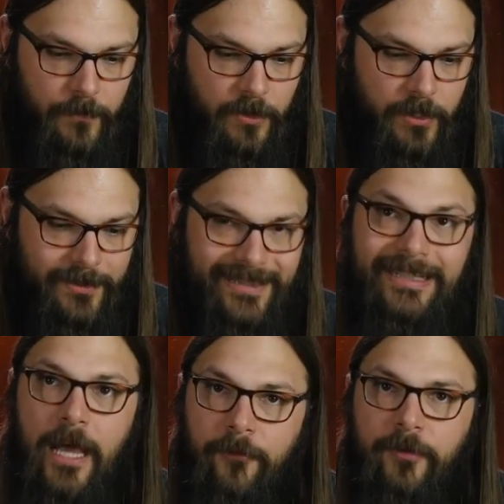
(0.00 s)
is
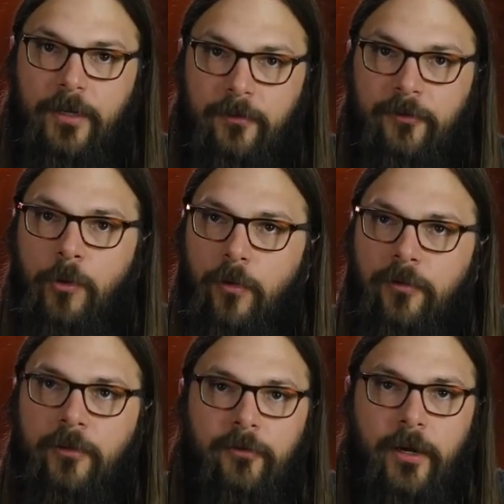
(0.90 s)
definite fuel for
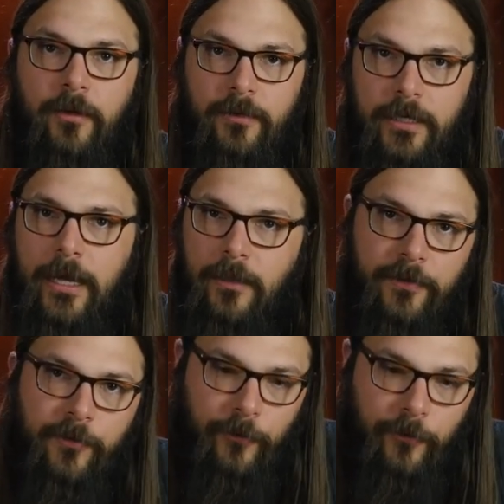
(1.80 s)
the fire. You got to listen